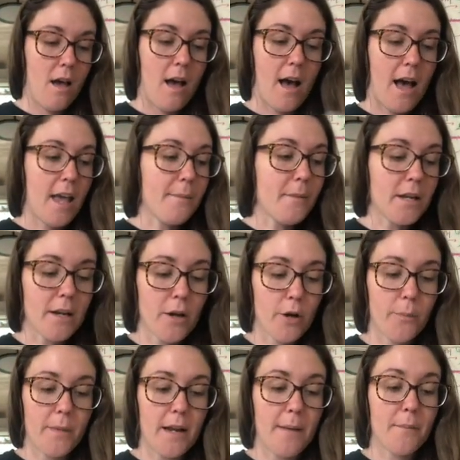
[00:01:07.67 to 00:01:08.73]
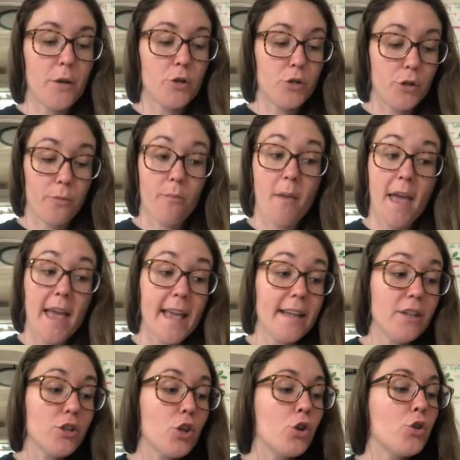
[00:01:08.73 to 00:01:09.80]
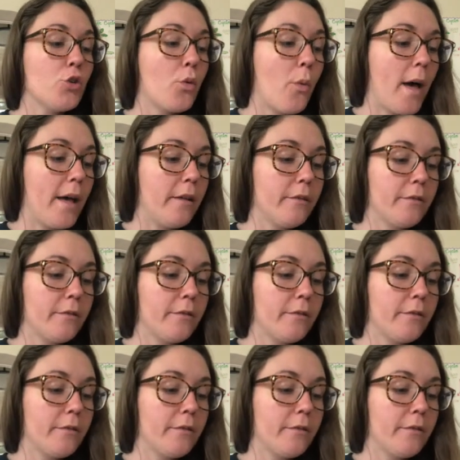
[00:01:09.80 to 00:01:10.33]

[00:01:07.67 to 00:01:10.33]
I'm going to open up to page 12.